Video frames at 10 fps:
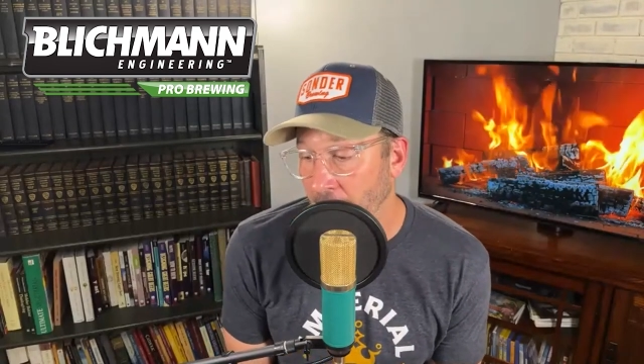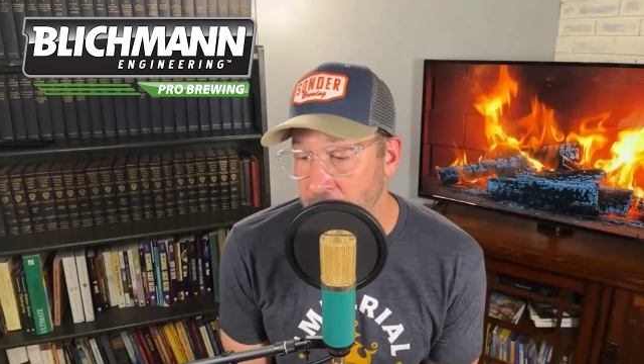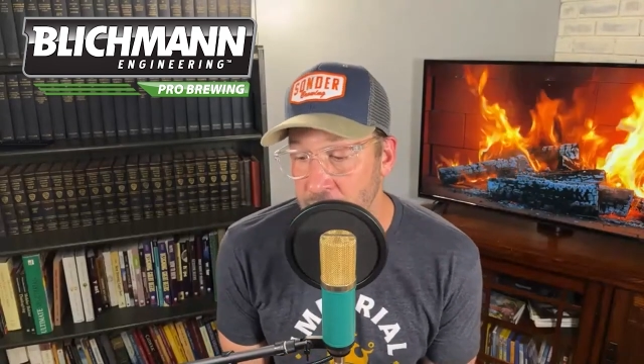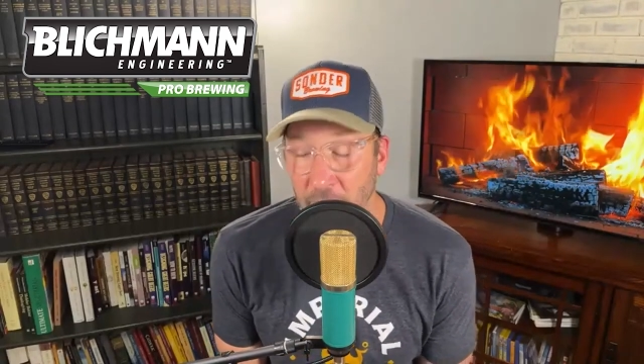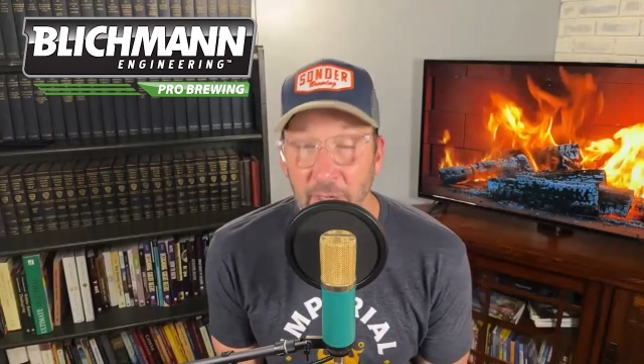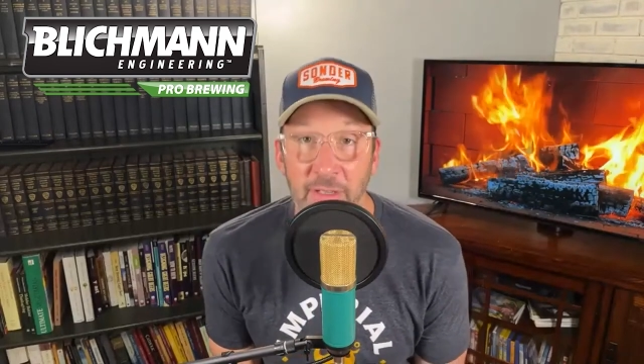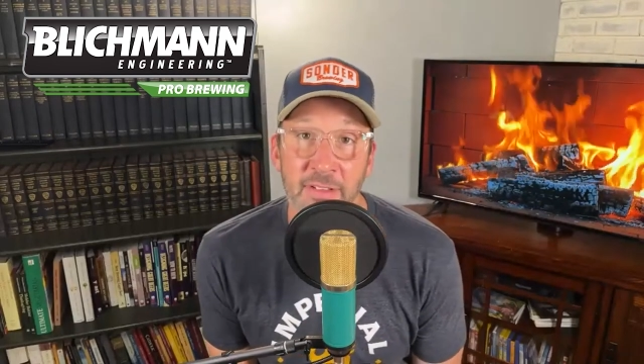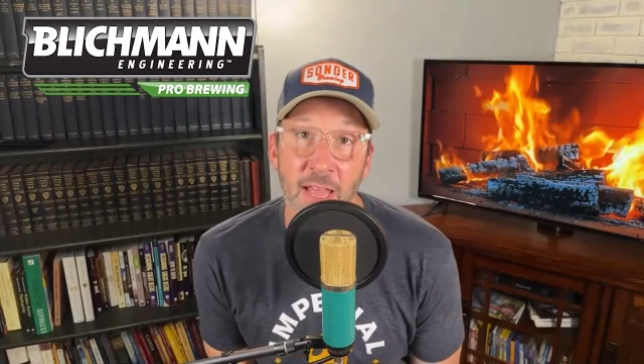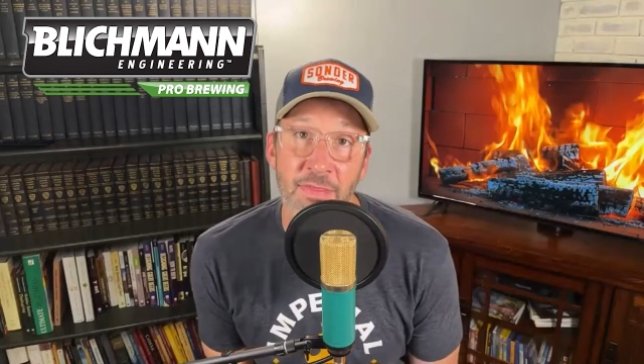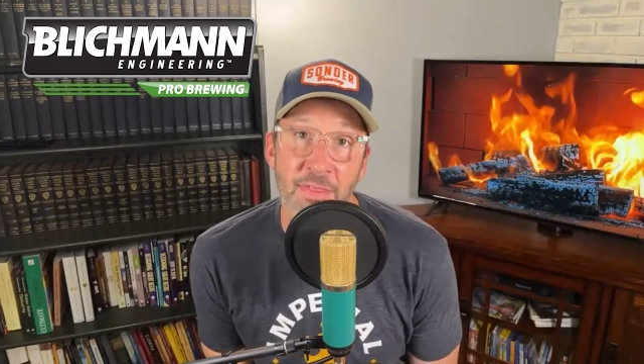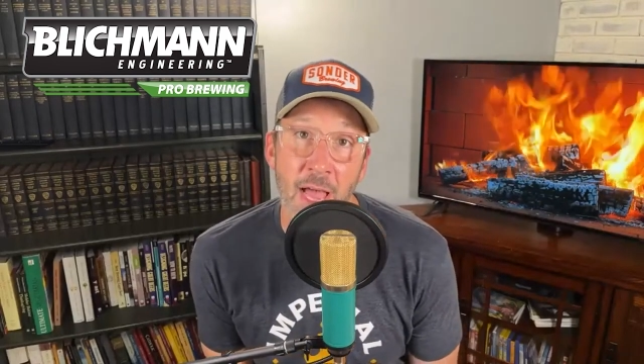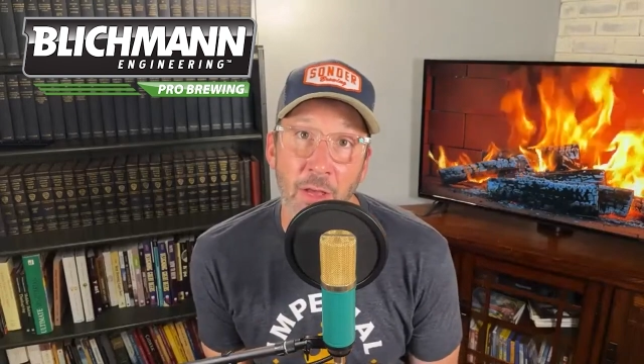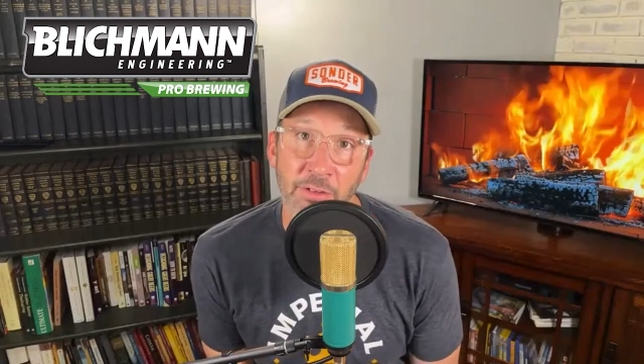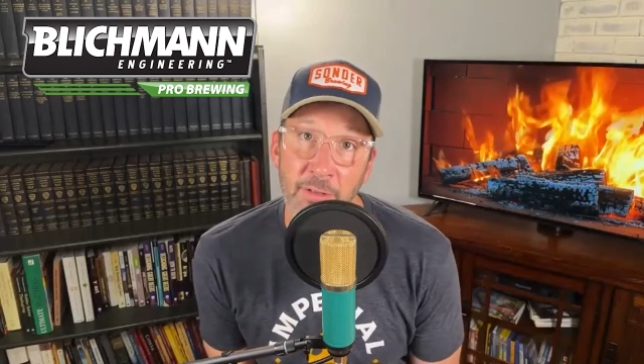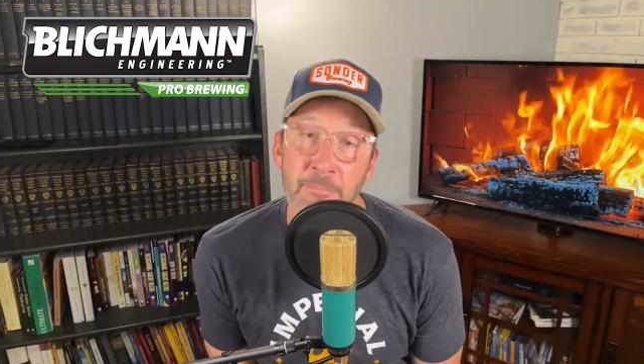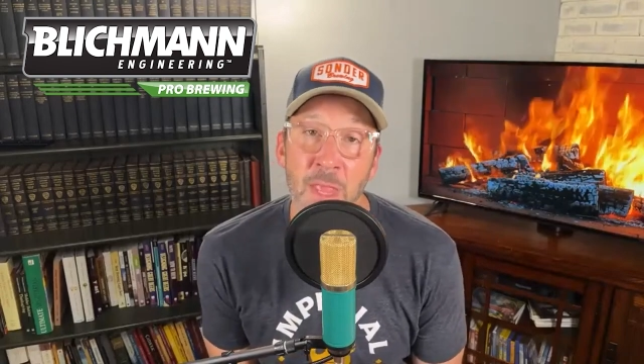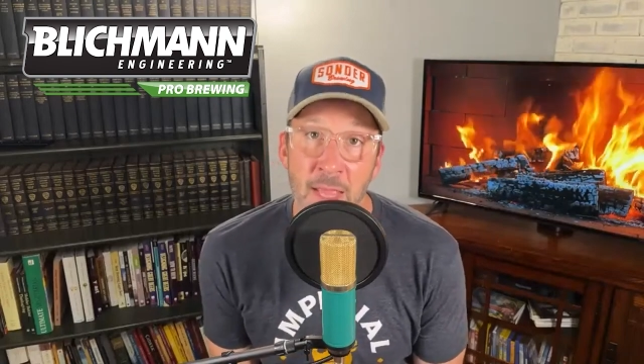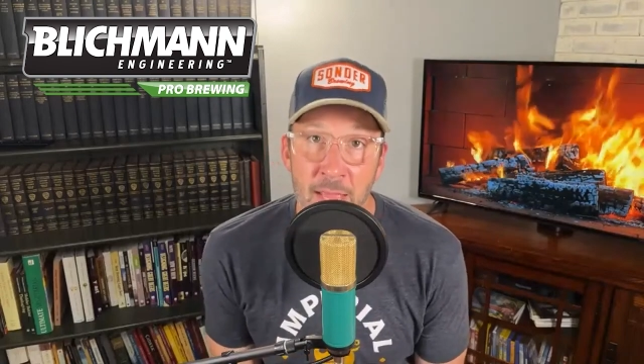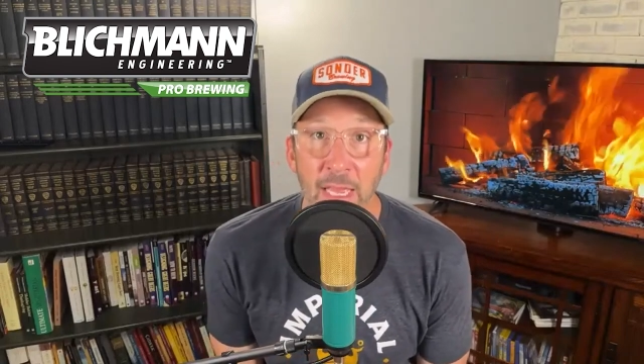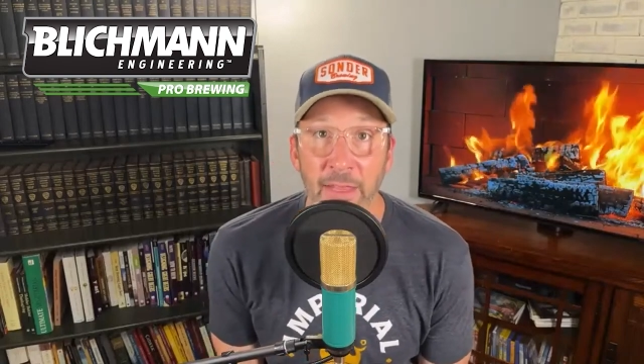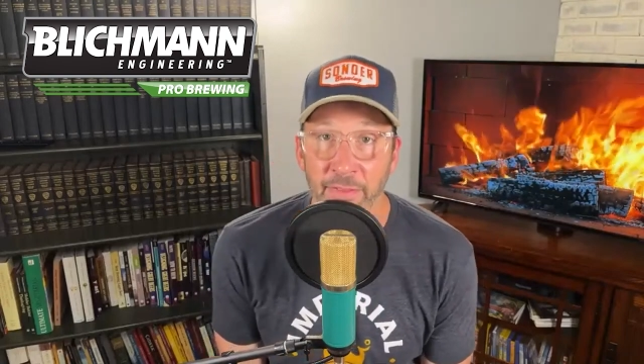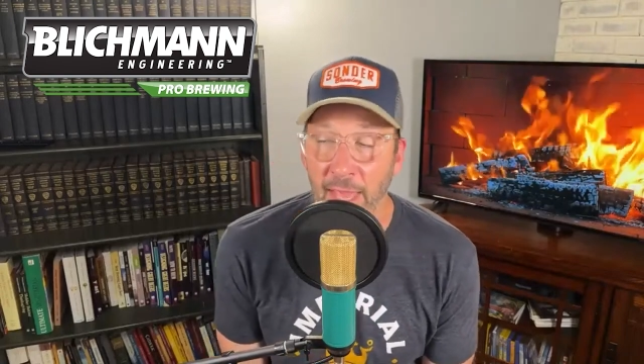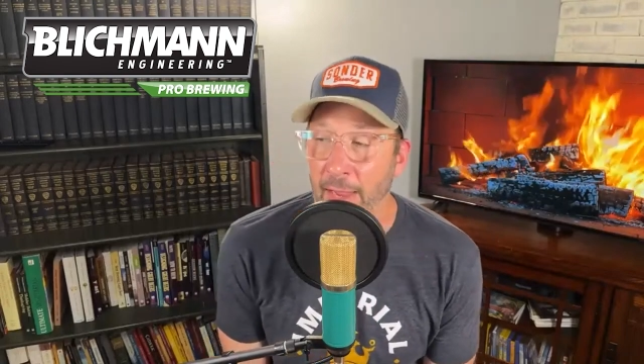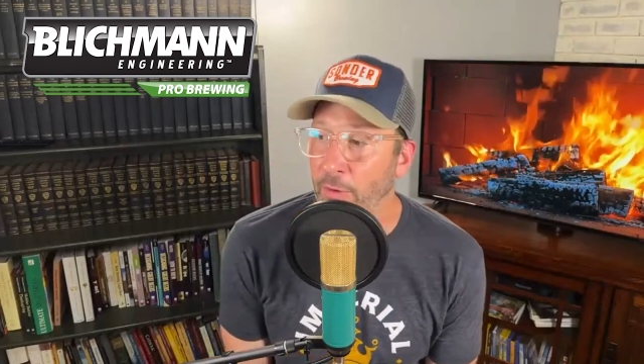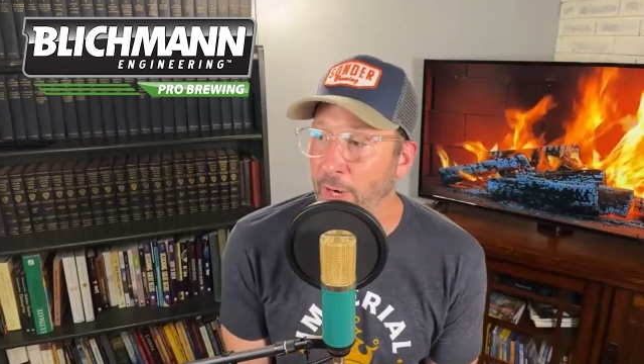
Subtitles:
up toward 10,000 in that